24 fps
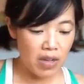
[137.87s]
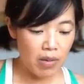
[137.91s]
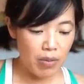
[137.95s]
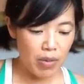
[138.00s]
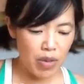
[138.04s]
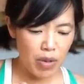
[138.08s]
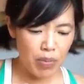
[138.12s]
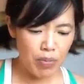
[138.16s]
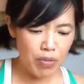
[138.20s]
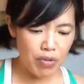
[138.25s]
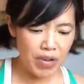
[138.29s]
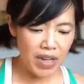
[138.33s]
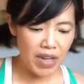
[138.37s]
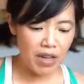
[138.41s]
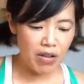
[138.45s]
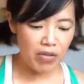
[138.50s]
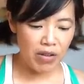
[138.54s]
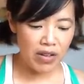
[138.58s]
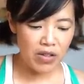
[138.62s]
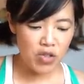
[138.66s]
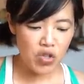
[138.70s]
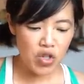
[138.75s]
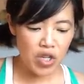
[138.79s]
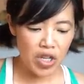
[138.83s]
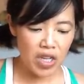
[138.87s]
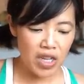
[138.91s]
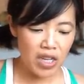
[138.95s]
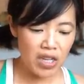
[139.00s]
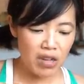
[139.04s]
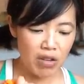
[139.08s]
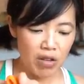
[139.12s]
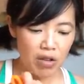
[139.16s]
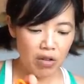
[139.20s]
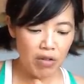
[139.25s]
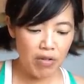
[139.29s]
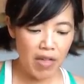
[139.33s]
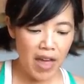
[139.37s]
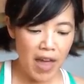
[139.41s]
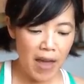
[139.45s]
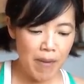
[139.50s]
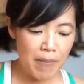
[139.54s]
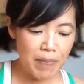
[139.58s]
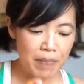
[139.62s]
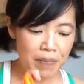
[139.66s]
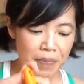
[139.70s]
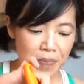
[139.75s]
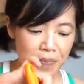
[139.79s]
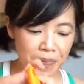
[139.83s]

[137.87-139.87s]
But they're pretty crunchy. Can you hear that?